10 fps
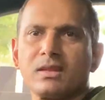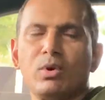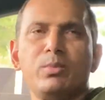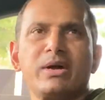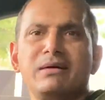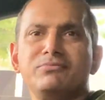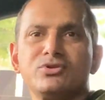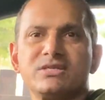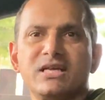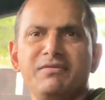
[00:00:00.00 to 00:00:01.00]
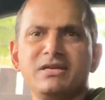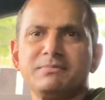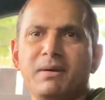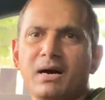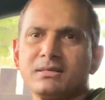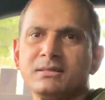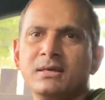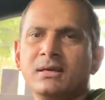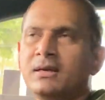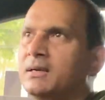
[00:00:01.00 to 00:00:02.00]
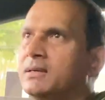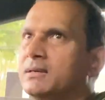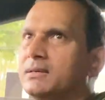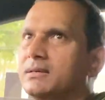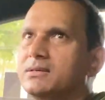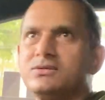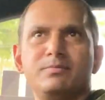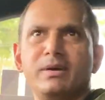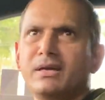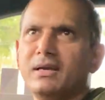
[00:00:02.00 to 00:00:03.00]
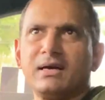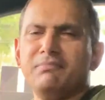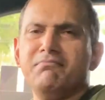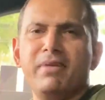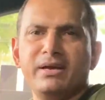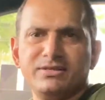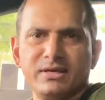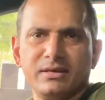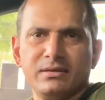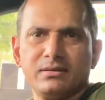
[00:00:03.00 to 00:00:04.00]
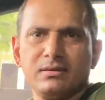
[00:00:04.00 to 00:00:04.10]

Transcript: When we come to savings part, it's been like amazing.